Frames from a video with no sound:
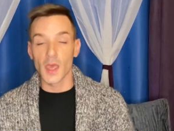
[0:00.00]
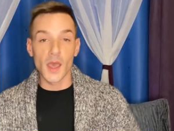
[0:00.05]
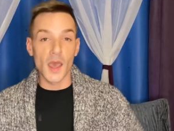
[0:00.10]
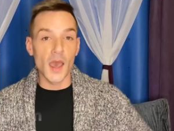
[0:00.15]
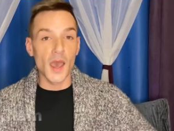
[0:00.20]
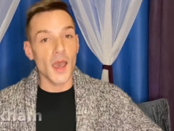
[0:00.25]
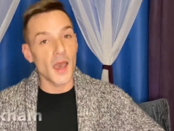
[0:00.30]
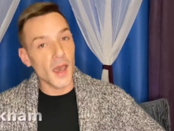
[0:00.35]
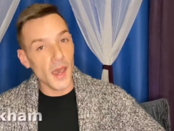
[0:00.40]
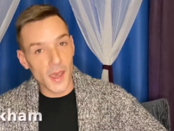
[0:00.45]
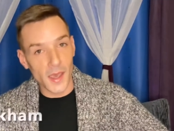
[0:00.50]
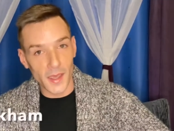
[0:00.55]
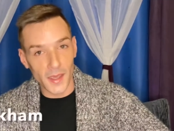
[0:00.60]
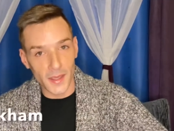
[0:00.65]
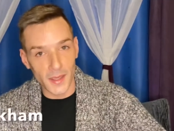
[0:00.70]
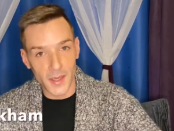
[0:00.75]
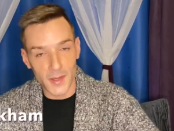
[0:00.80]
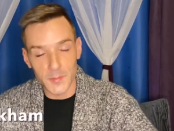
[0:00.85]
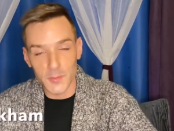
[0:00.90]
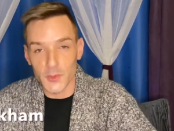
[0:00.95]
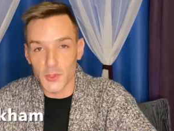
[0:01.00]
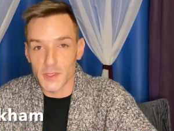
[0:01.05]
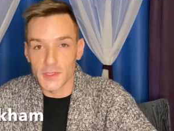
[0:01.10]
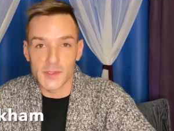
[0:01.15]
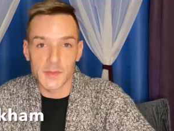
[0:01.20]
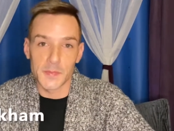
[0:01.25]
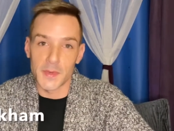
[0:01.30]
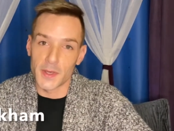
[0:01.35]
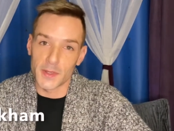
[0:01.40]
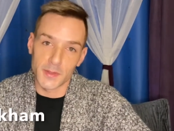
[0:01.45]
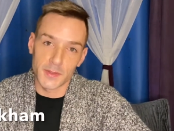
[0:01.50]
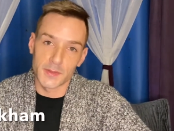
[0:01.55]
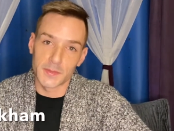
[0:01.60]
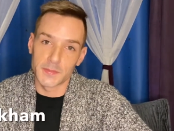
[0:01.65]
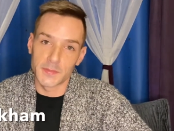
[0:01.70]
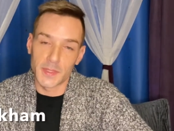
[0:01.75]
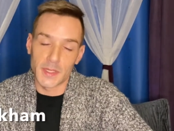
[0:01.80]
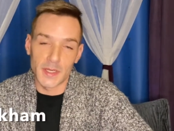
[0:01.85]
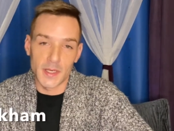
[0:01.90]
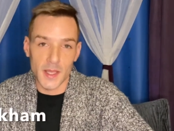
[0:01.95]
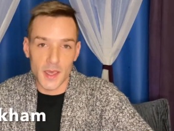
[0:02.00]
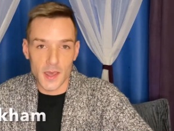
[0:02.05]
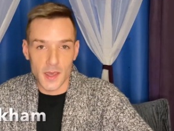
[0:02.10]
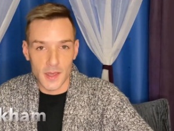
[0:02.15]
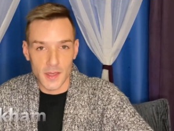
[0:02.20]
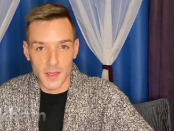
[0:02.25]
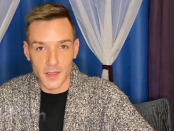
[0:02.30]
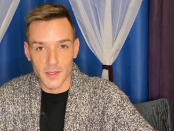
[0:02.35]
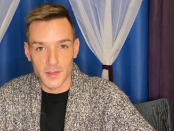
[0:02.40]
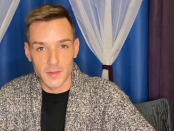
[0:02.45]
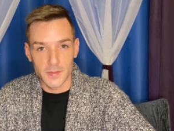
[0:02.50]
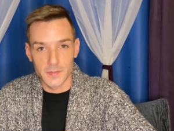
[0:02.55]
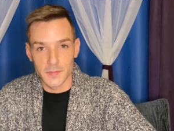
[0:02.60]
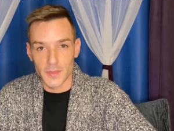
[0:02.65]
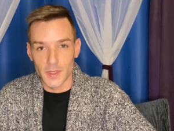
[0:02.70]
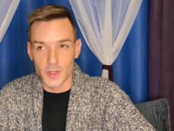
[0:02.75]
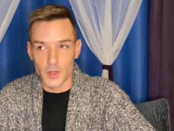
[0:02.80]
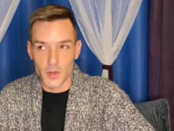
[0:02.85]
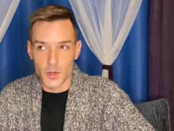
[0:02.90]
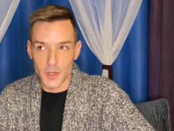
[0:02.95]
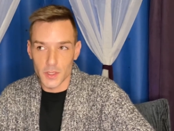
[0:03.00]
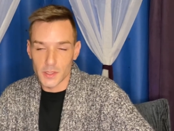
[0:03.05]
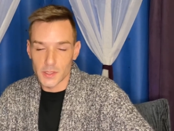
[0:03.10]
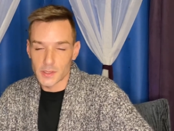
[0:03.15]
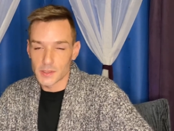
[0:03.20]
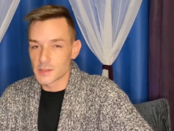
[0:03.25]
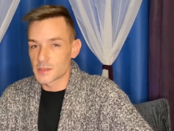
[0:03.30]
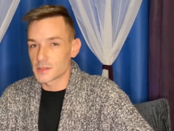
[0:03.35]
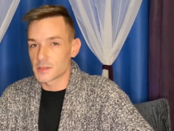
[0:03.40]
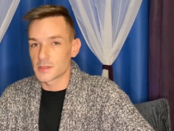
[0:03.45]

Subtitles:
Hi, I'm Chris Beckham, and I'm an artist.